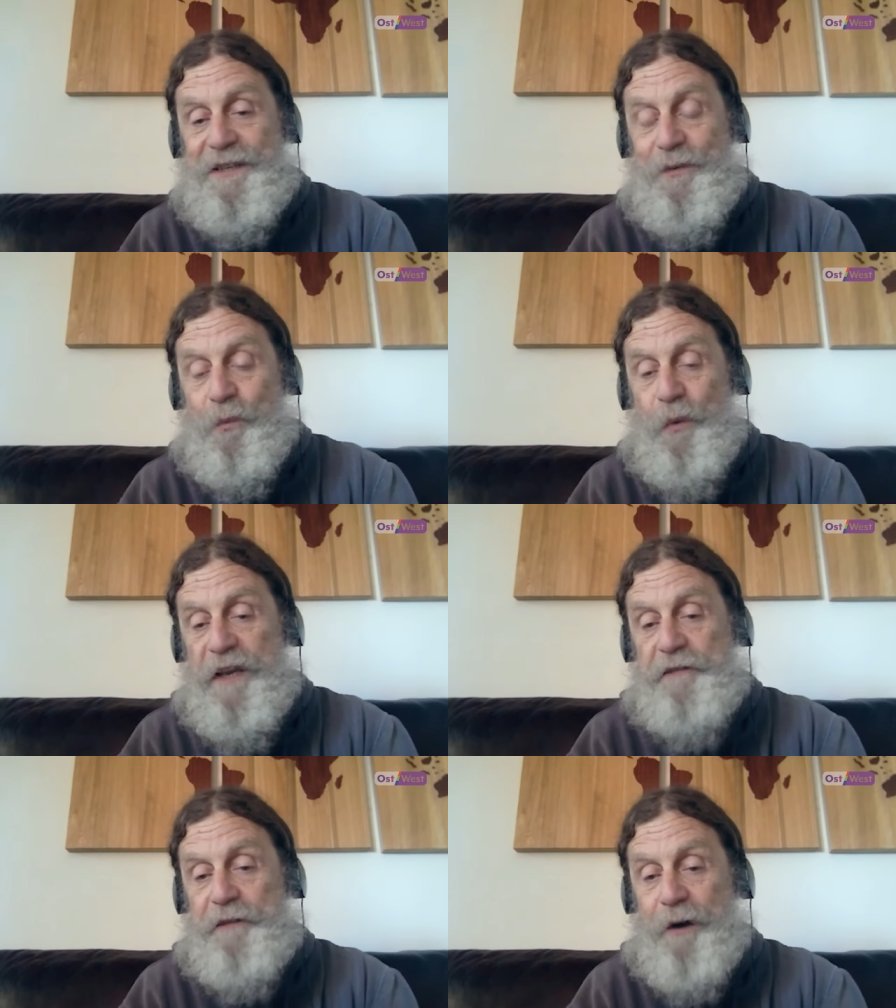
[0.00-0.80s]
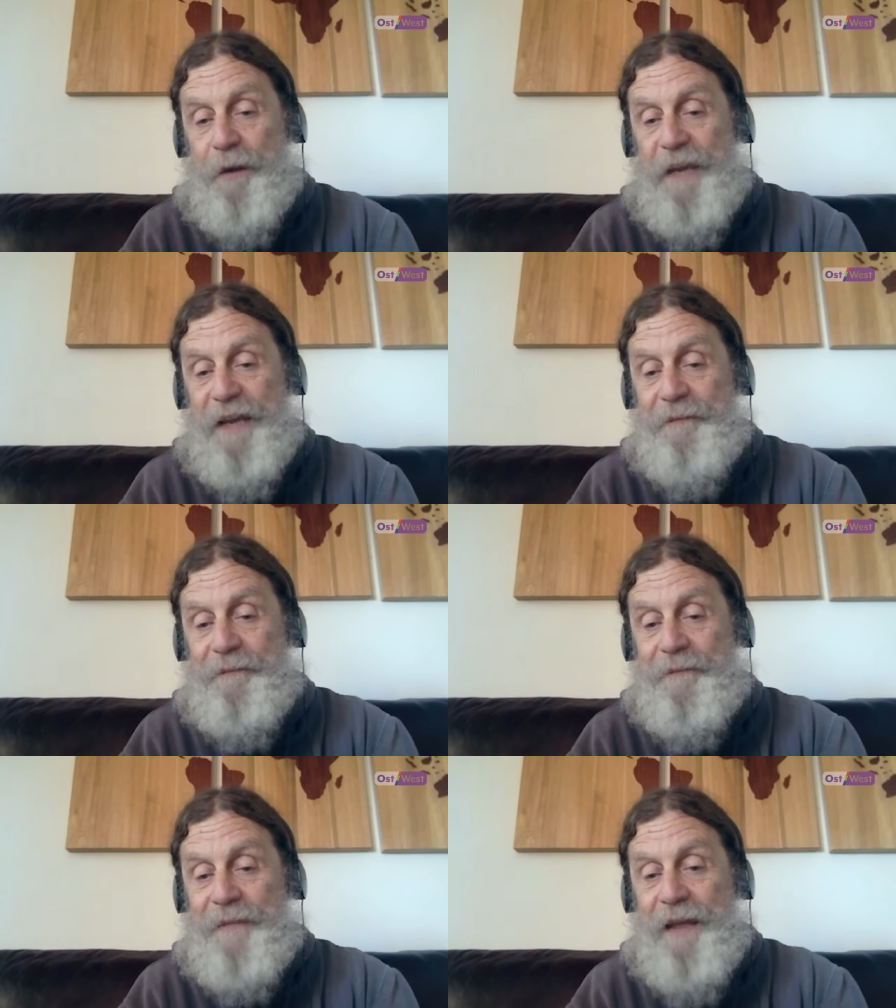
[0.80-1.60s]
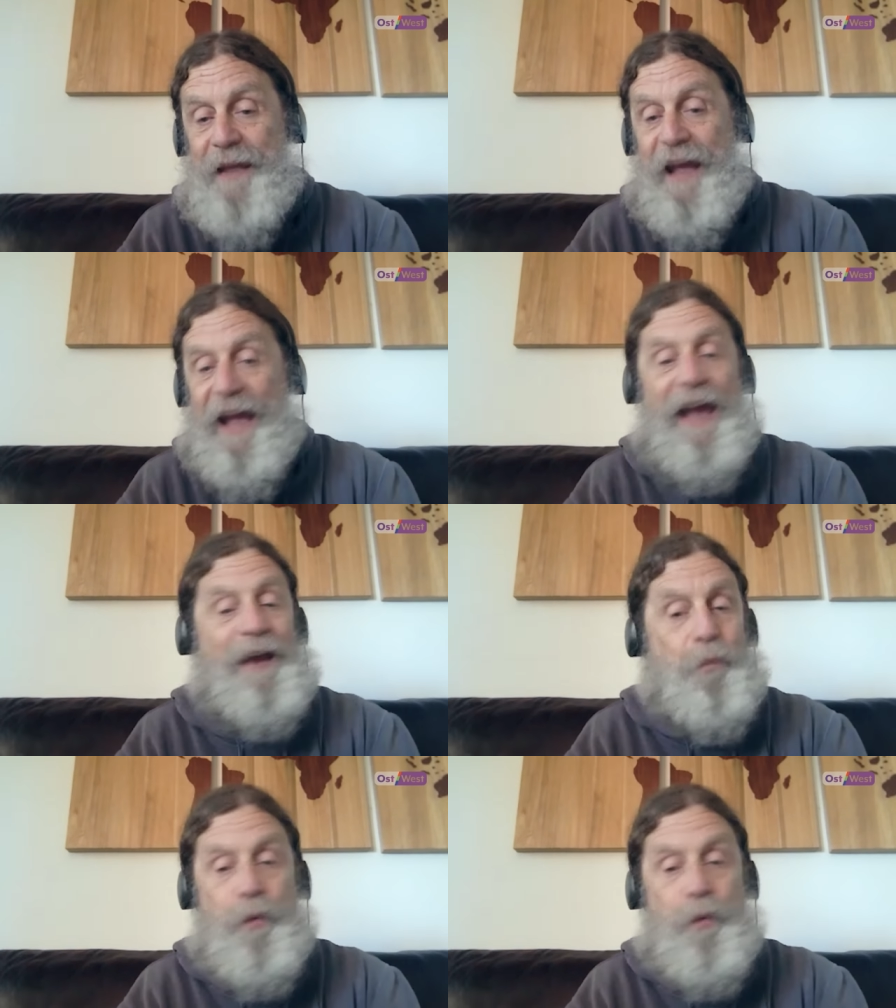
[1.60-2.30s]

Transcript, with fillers: wheat farming. Mm-hmm. And